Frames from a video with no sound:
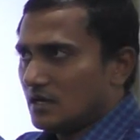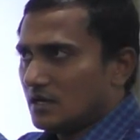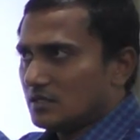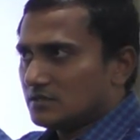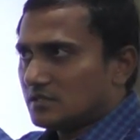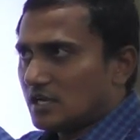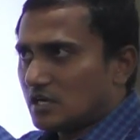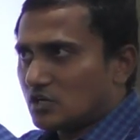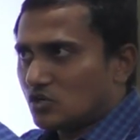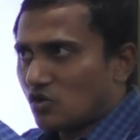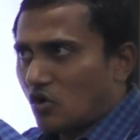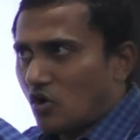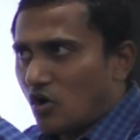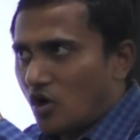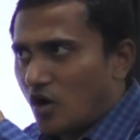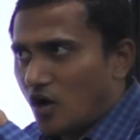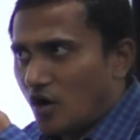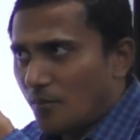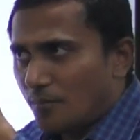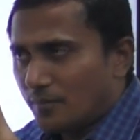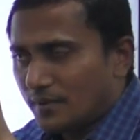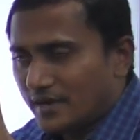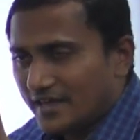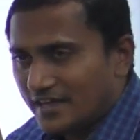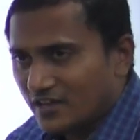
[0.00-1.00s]
the
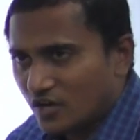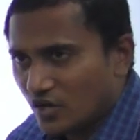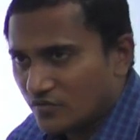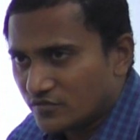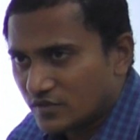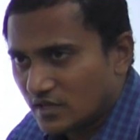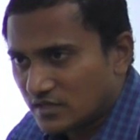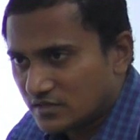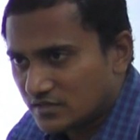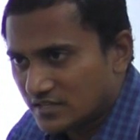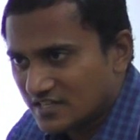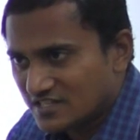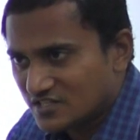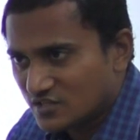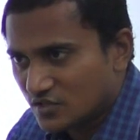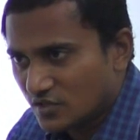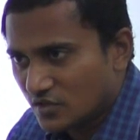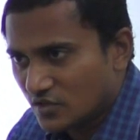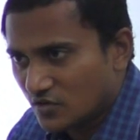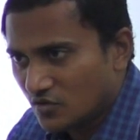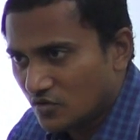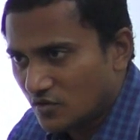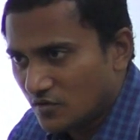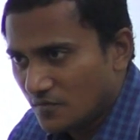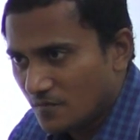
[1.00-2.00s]
top layer of the Earth is
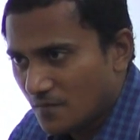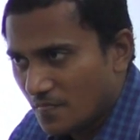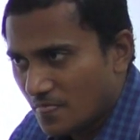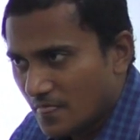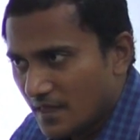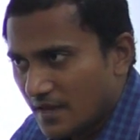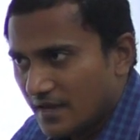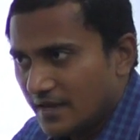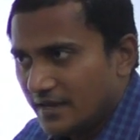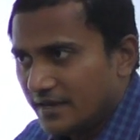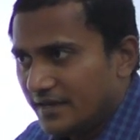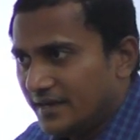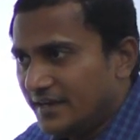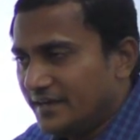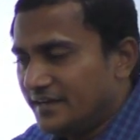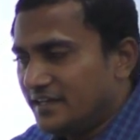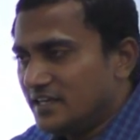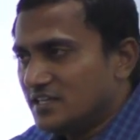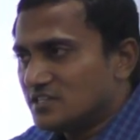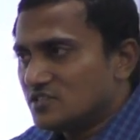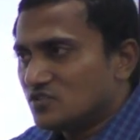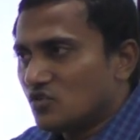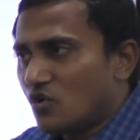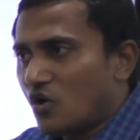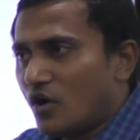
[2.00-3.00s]
it
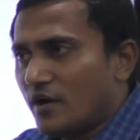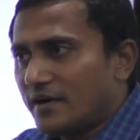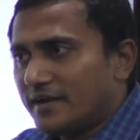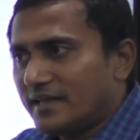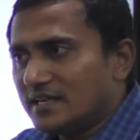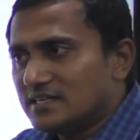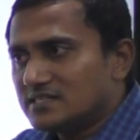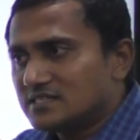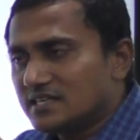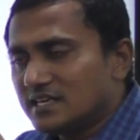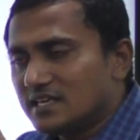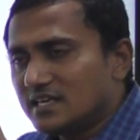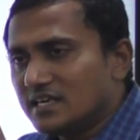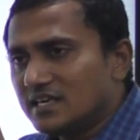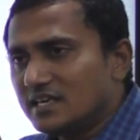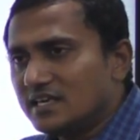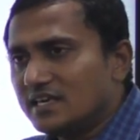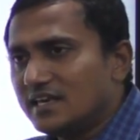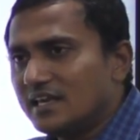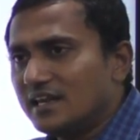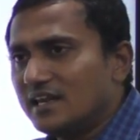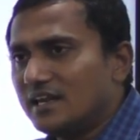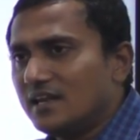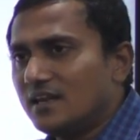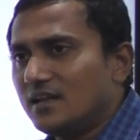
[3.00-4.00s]
is not a
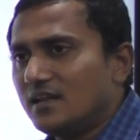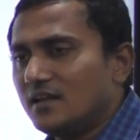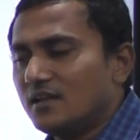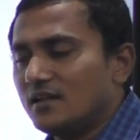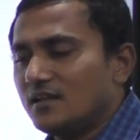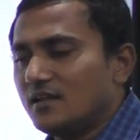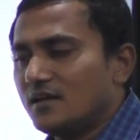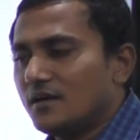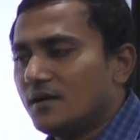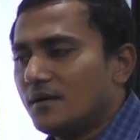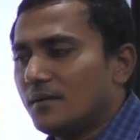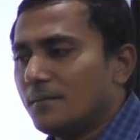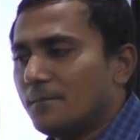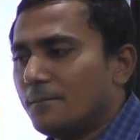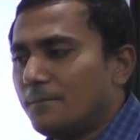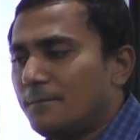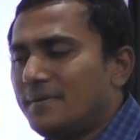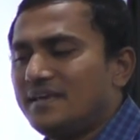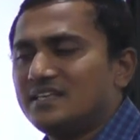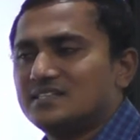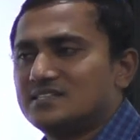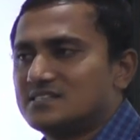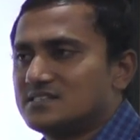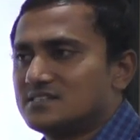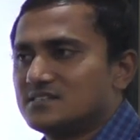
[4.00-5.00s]
single
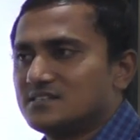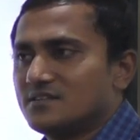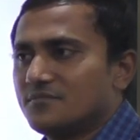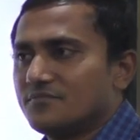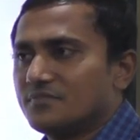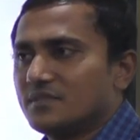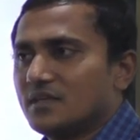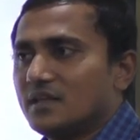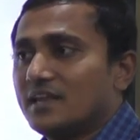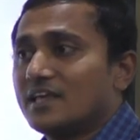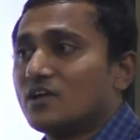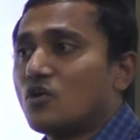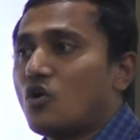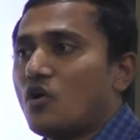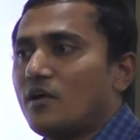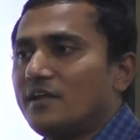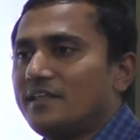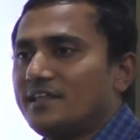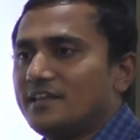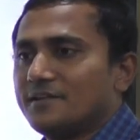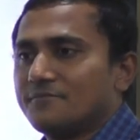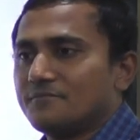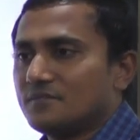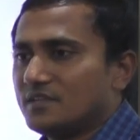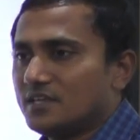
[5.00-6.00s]
piece like
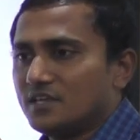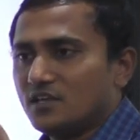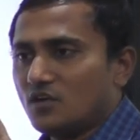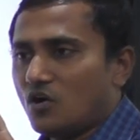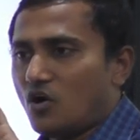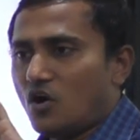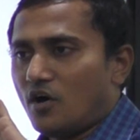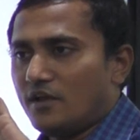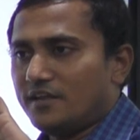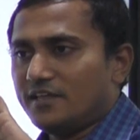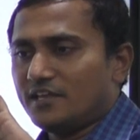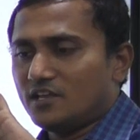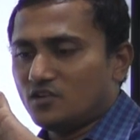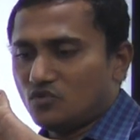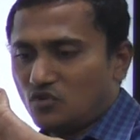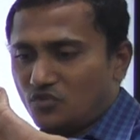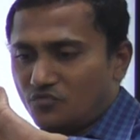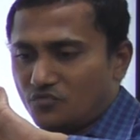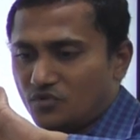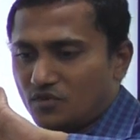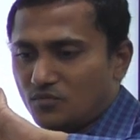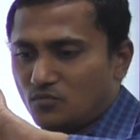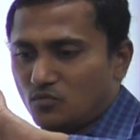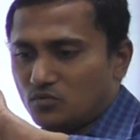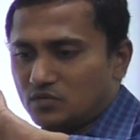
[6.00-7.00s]
onion. If you
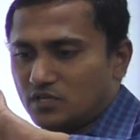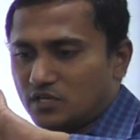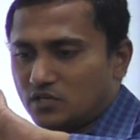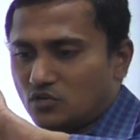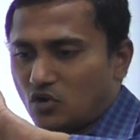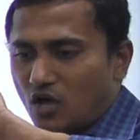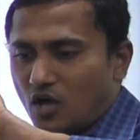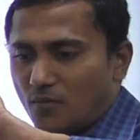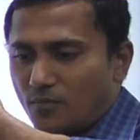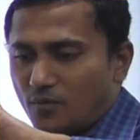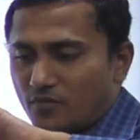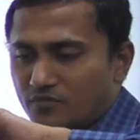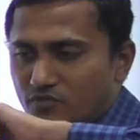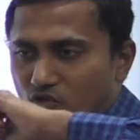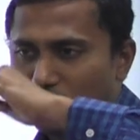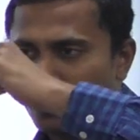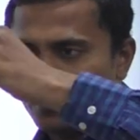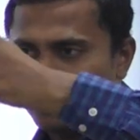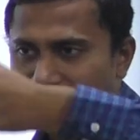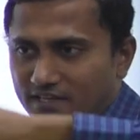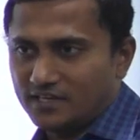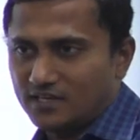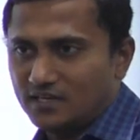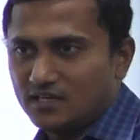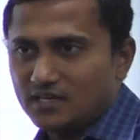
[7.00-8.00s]
remove the top of the
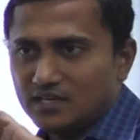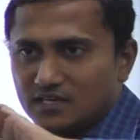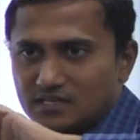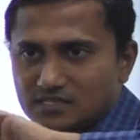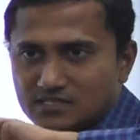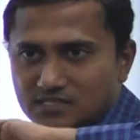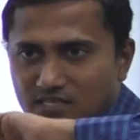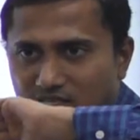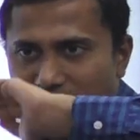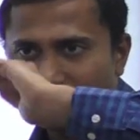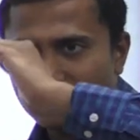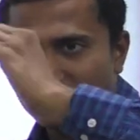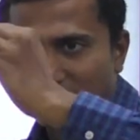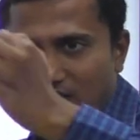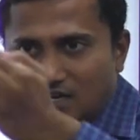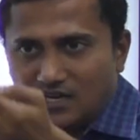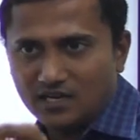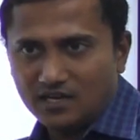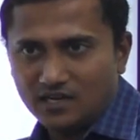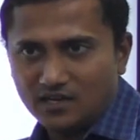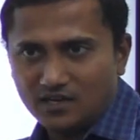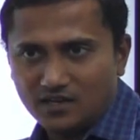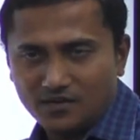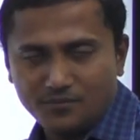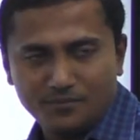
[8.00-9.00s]
onion,
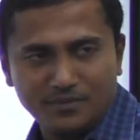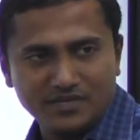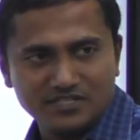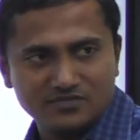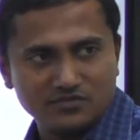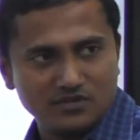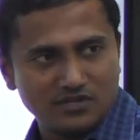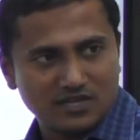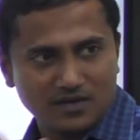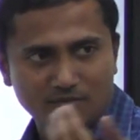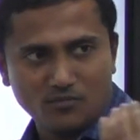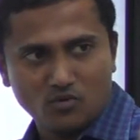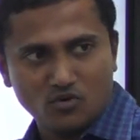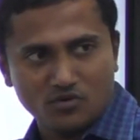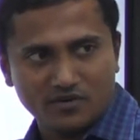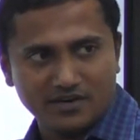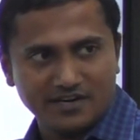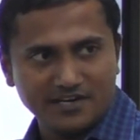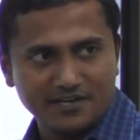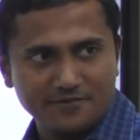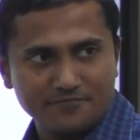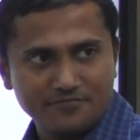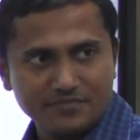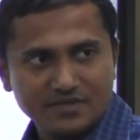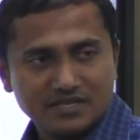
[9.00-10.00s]
single piece will come out,
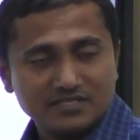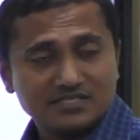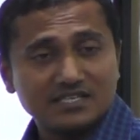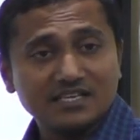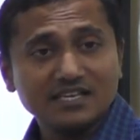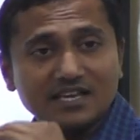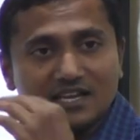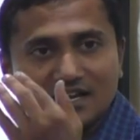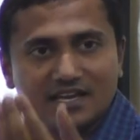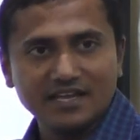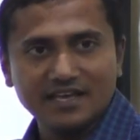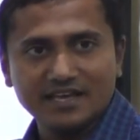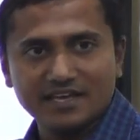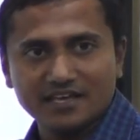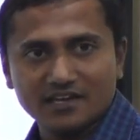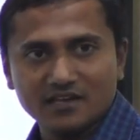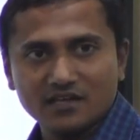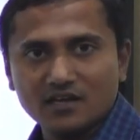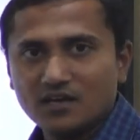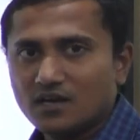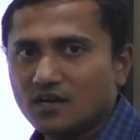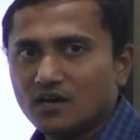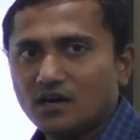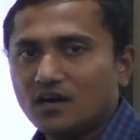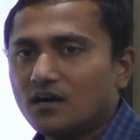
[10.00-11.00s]
right? Single layer.
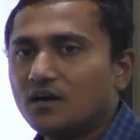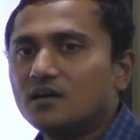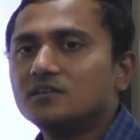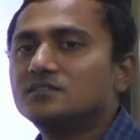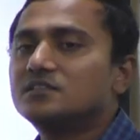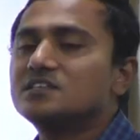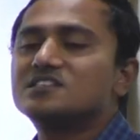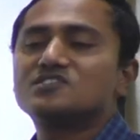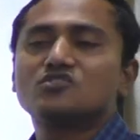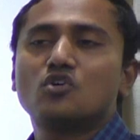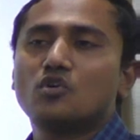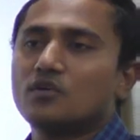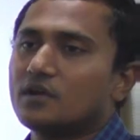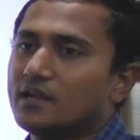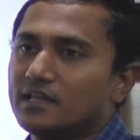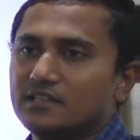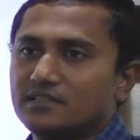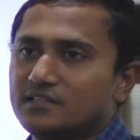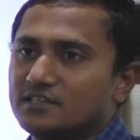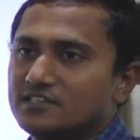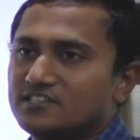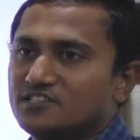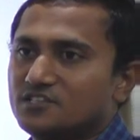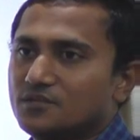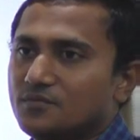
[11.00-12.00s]
Earth is not
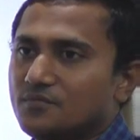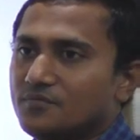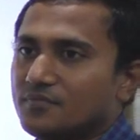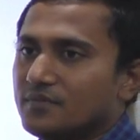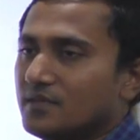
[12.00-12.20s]
like that.